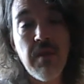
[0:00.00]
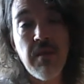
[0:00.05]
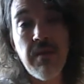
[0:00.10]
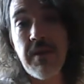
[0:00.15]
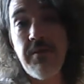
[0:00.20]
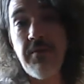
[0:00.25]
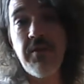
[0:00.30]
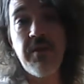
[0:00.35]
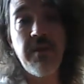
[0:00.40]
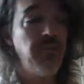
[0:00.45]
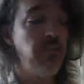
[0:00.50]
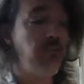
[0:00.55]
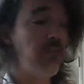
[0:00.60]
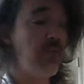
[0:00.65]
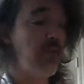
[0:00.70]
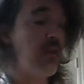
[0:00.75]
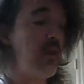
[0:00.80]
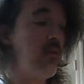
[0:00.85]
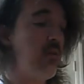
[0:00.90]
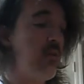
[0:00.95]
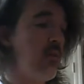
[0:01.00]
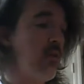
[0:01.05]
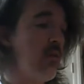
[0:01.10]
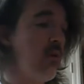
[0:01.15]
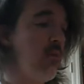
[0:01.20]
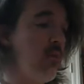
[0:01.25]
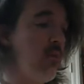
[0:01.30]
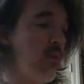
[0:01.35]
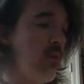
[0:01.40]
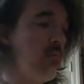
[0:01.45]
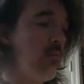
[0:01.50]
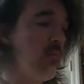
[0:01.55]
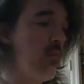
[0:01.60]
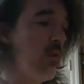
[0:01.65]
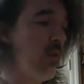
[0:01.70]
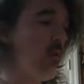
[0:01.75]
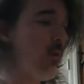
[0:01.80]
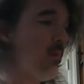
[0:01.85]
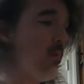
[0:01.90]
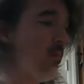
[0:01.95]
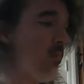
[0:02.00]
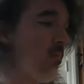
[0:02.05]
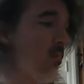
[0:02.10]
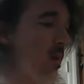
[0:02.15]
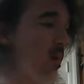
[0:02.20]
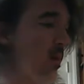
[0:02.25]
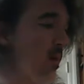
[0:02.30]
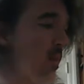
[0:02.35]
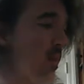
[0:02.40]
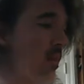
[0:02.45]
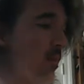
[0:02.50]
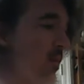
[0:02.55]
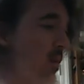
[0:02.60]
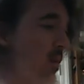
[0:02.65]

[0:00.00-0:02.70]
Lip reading: That's an interesting idea. I'll write that